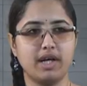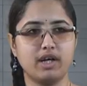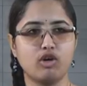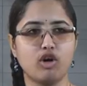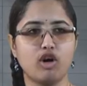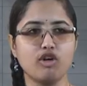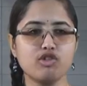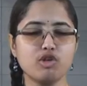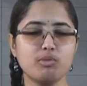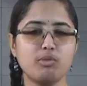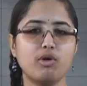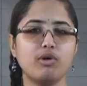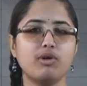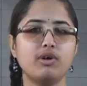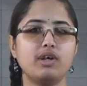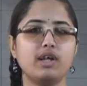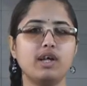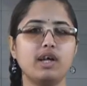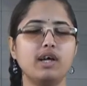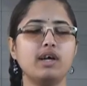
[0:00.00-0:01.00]
It talks
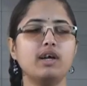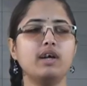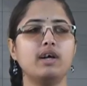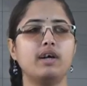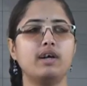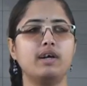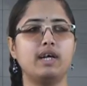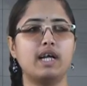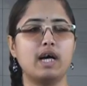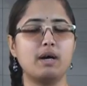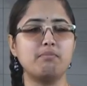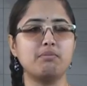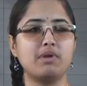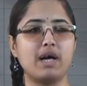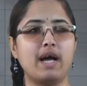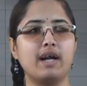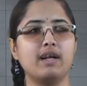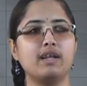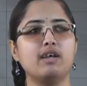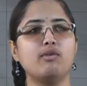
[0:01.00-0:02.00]
about the depth
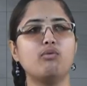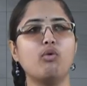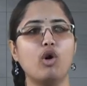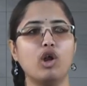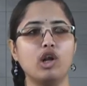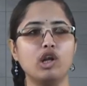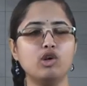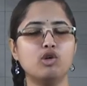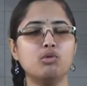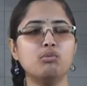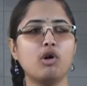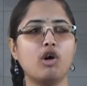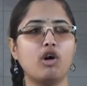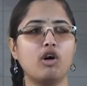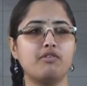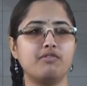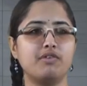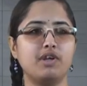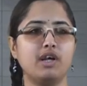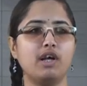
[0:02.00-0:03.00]
and the volume
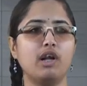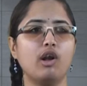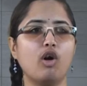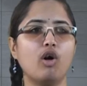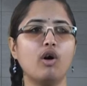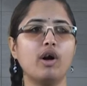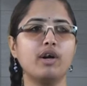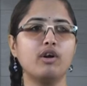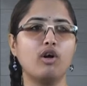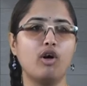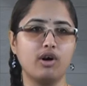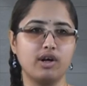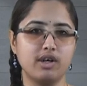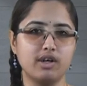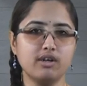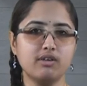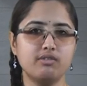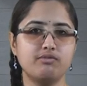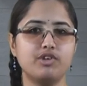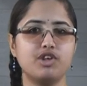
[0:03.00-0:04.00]
of the law and order
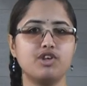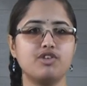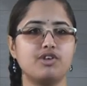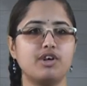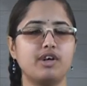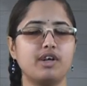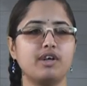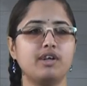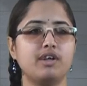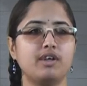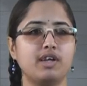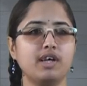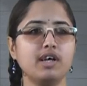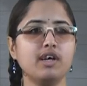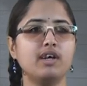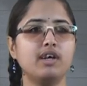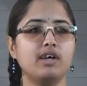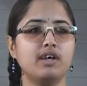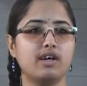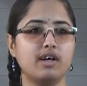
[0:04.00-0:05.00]
which is written in the
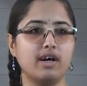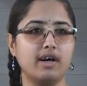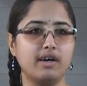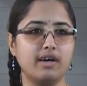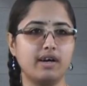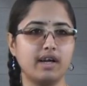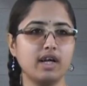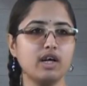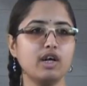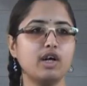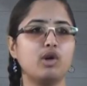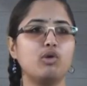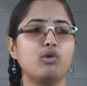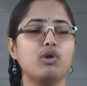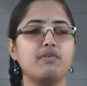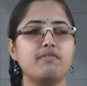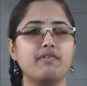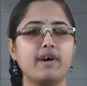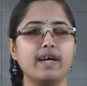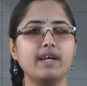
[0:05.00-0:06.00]
country to
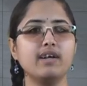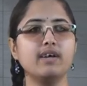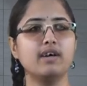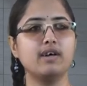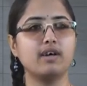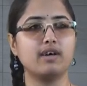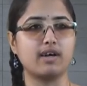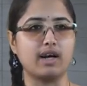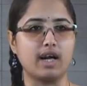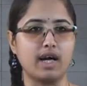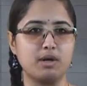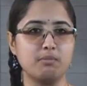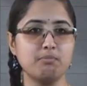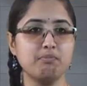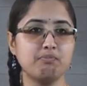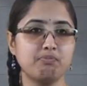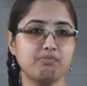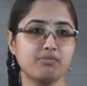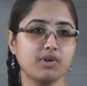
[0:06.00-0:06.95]
define crime.